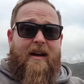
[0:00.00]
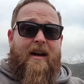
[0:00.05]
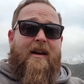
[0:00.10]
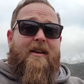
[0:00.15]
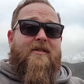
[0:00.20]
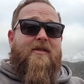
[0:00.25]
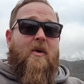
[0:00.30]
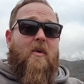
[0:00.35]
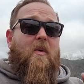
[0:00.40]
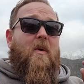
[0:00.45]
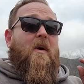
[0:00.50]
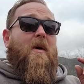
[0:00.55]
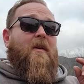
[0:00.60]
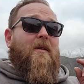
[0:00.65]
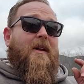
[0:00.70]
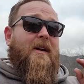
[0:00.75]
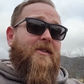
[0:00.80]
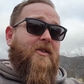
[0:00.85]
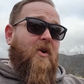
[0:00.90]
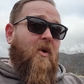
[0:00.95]
So
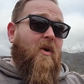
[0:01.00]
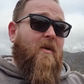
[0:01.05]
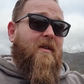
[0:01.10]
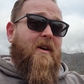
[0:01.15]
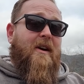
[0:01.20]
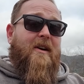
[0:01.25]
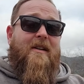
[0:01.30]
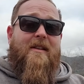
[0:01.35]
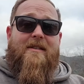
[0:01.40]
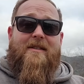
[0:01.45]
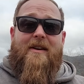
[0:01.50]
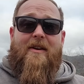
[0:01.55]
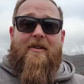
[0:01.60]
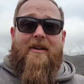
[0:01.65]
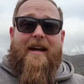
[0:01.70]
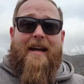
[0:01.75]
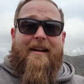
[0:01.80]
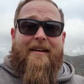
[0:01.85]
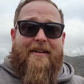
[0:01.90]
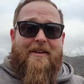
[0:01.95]
let's go over here to the
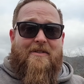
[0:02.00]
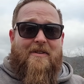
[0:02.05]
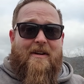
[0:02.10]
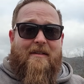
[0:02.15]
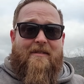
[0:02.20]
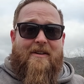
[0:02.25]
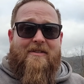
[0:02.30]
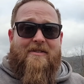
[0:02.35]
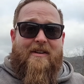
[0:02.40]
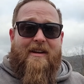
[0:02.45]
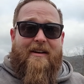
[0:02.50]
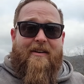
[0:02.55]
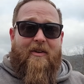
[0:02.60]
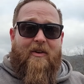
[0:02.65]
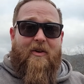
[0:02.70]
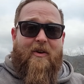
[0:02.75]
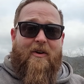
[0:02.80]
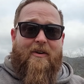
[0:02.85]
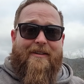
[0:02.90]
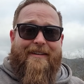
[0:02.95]
tailgate and let's give this thing a
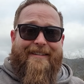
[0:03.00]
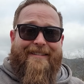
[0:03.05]
look.